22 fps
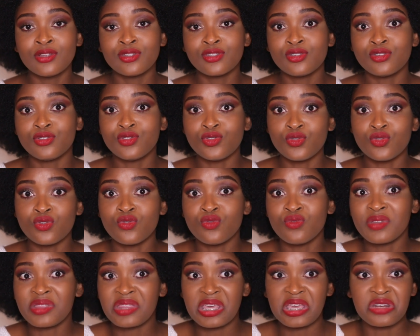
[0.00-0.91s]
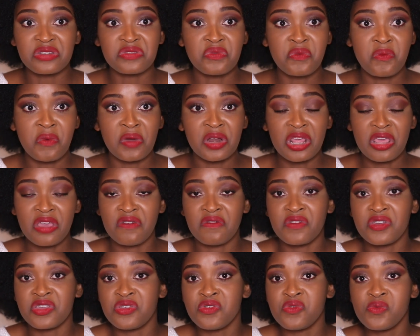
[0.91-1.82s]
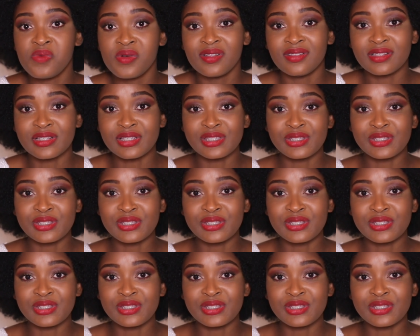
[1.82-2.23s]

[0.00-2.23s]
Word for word: to do with it whatever you will.